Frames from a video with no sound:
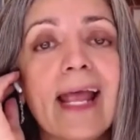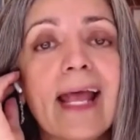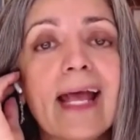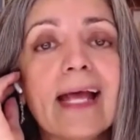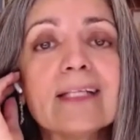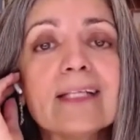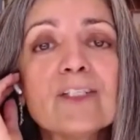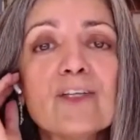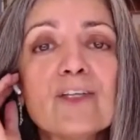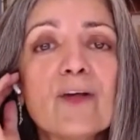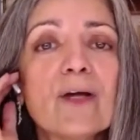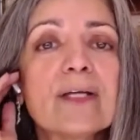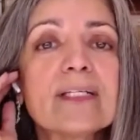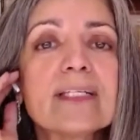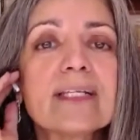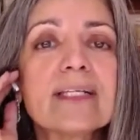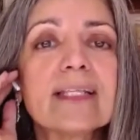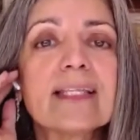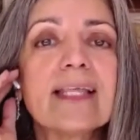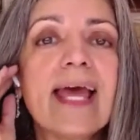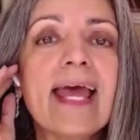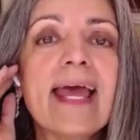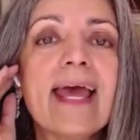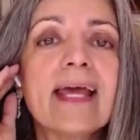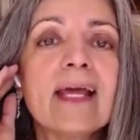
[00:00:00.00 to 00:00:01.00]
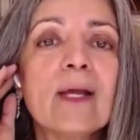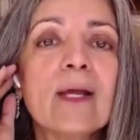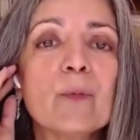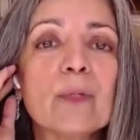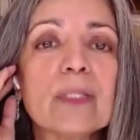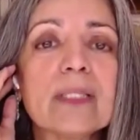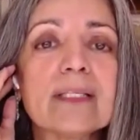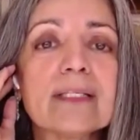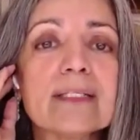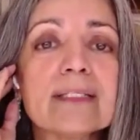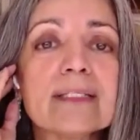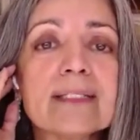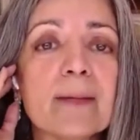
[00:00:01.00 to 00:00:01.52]
And so I said, the heck with
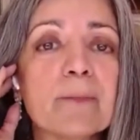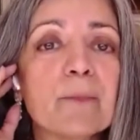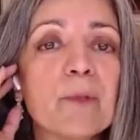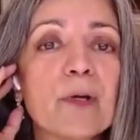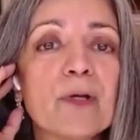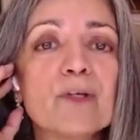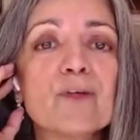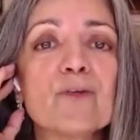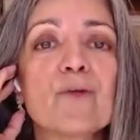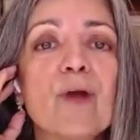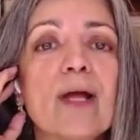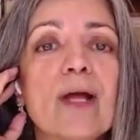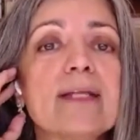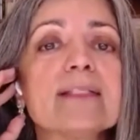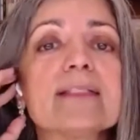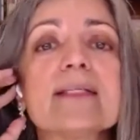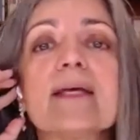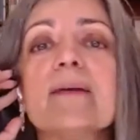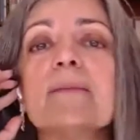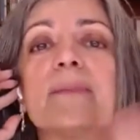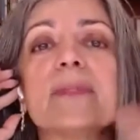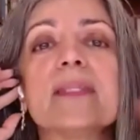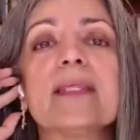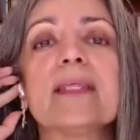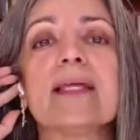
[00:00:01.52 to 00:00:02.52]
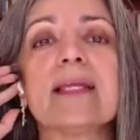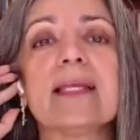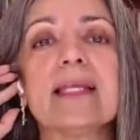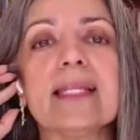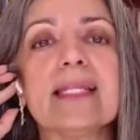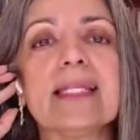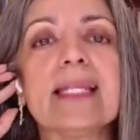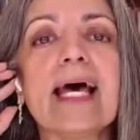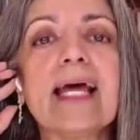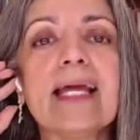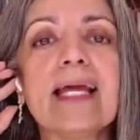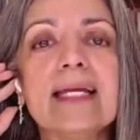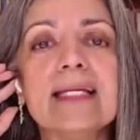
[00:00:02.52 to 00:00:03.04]
this, I'm going to write something
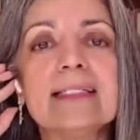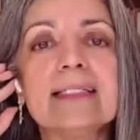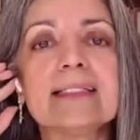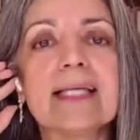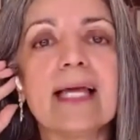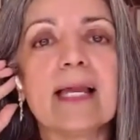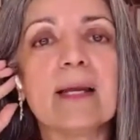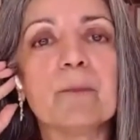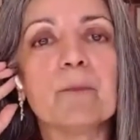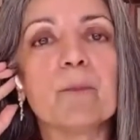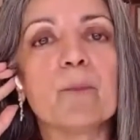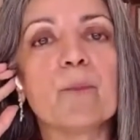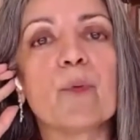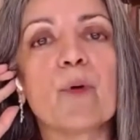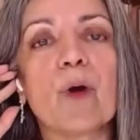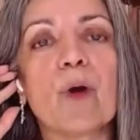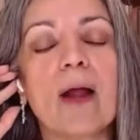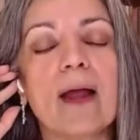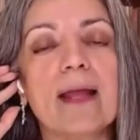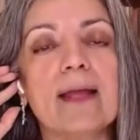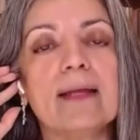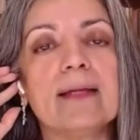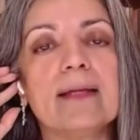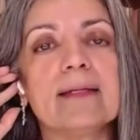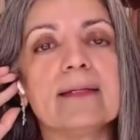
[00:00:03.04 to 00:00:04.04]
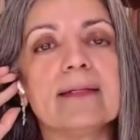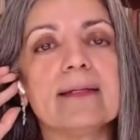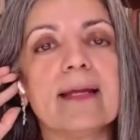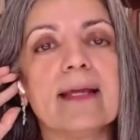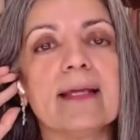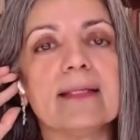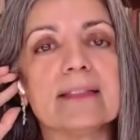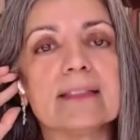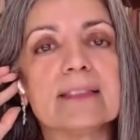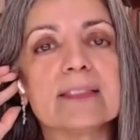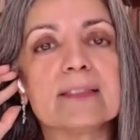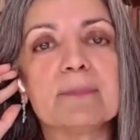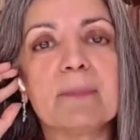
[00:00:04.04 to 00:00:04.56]
light and bright
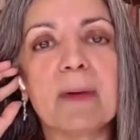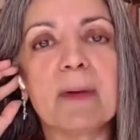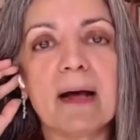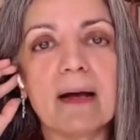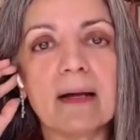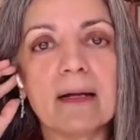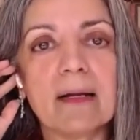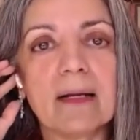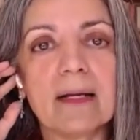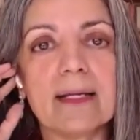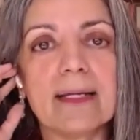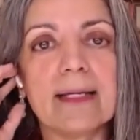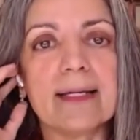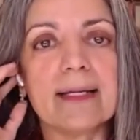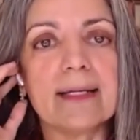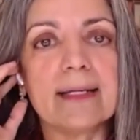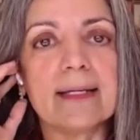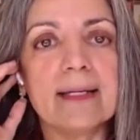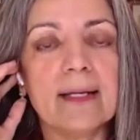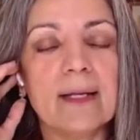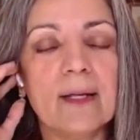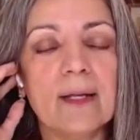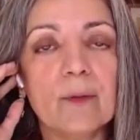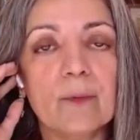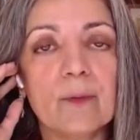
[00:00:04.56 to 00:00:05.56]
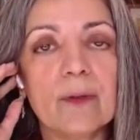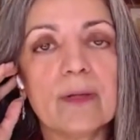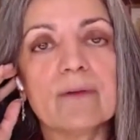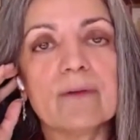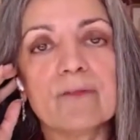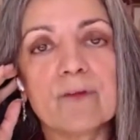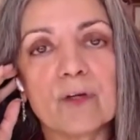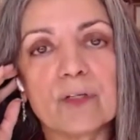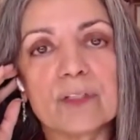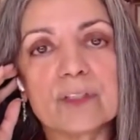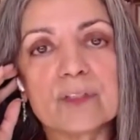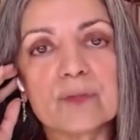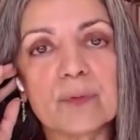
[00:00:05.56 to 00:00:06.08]
and sparkling. Well, of
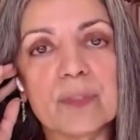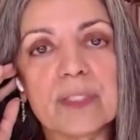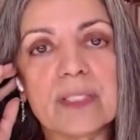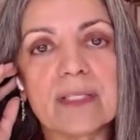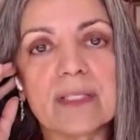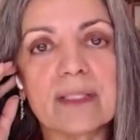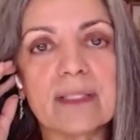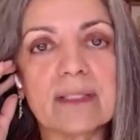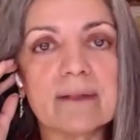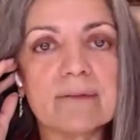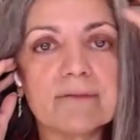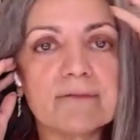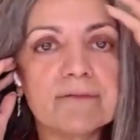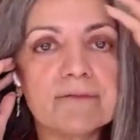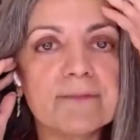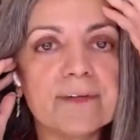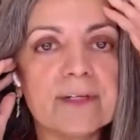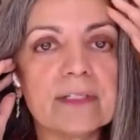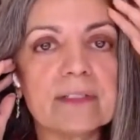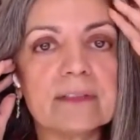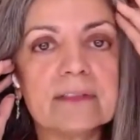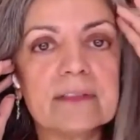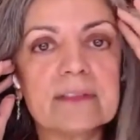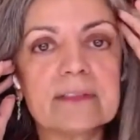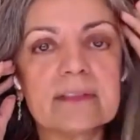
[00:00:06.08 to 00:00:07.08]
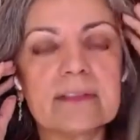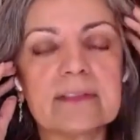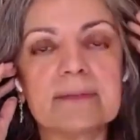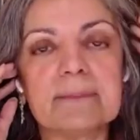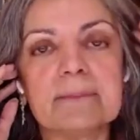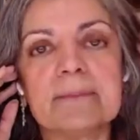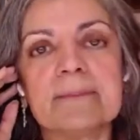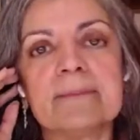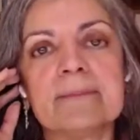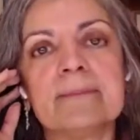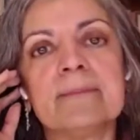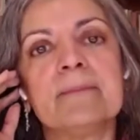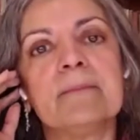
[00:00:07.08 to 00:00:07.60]
course, within the first
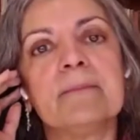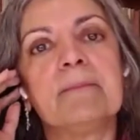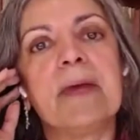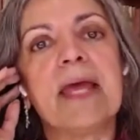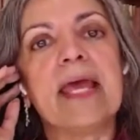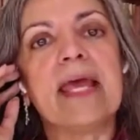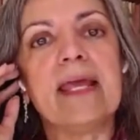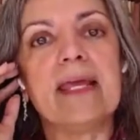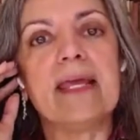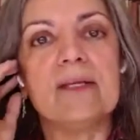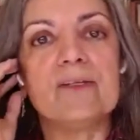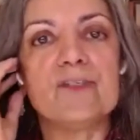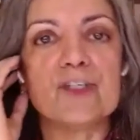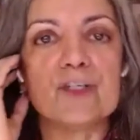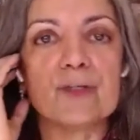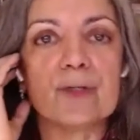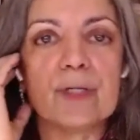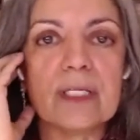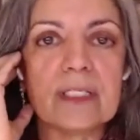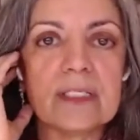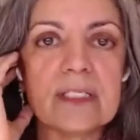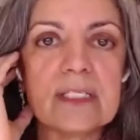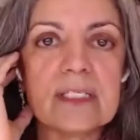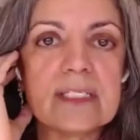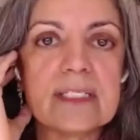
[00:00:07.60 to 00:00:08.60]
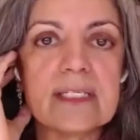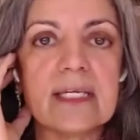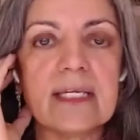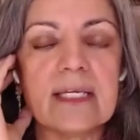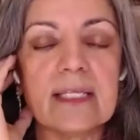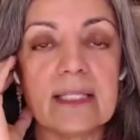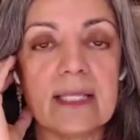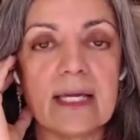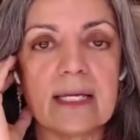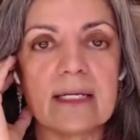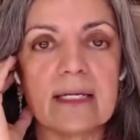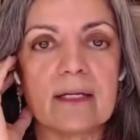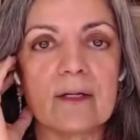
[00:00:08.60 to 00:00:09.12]
page, you can see
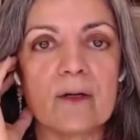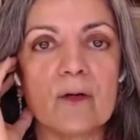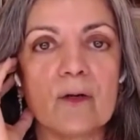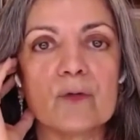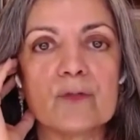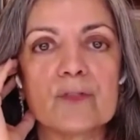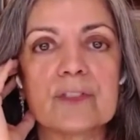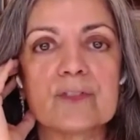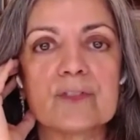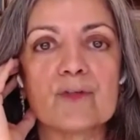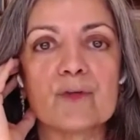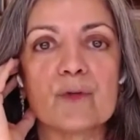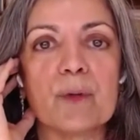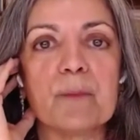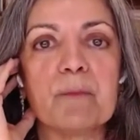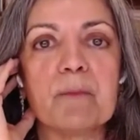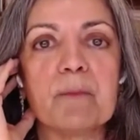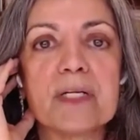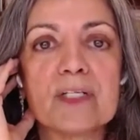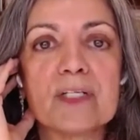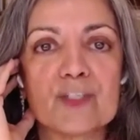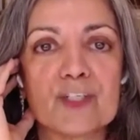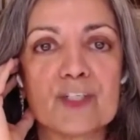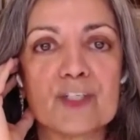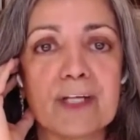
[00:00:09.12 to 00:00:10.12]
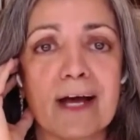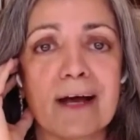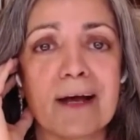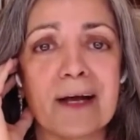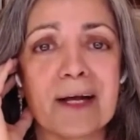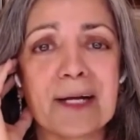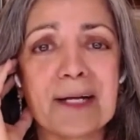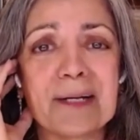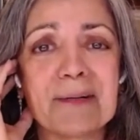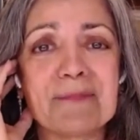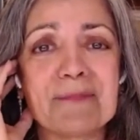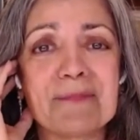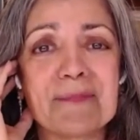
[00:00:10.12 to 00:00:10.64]
that it goes to a much
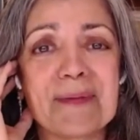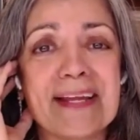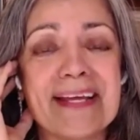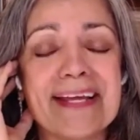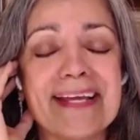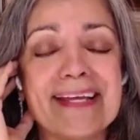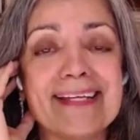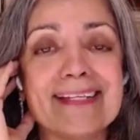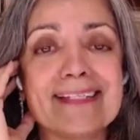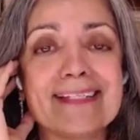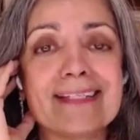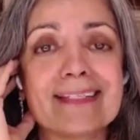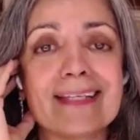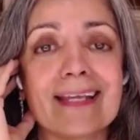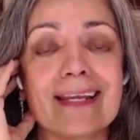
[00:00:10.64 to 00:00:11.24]
darker place.